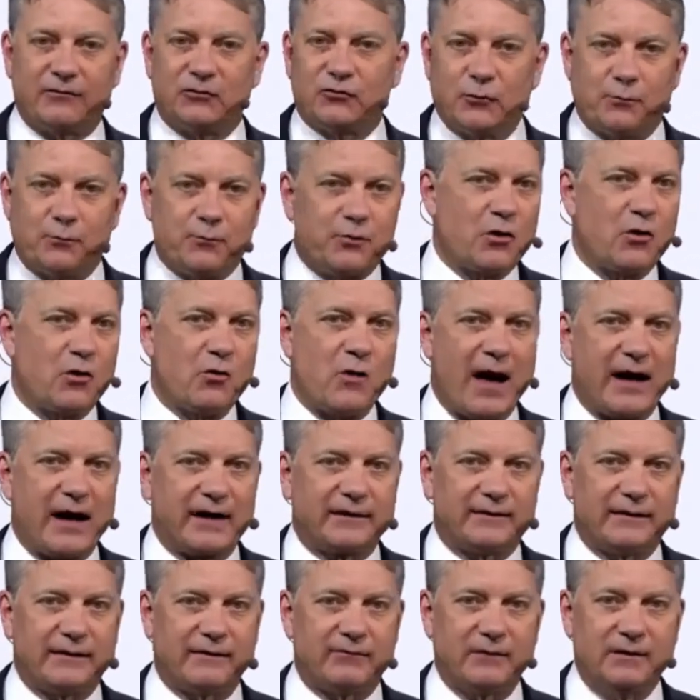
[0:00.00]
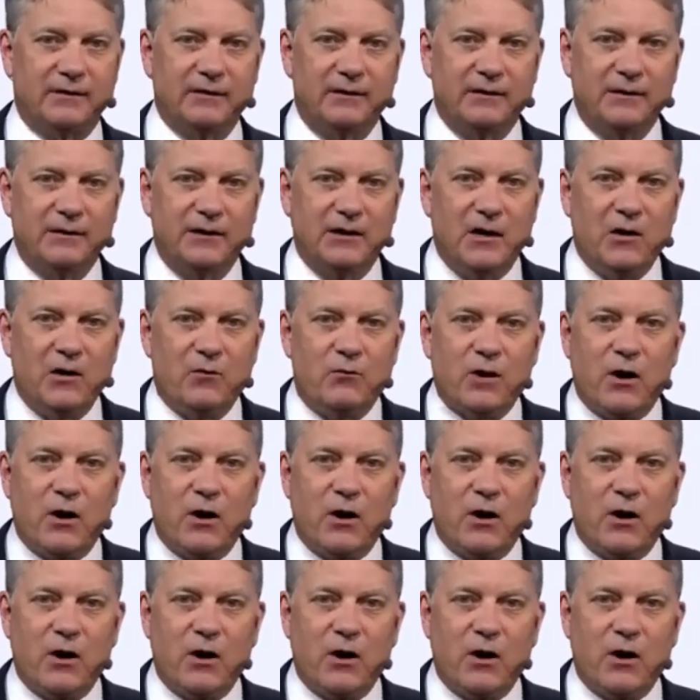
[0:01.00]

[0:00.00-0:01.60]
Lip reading: to proactive. We are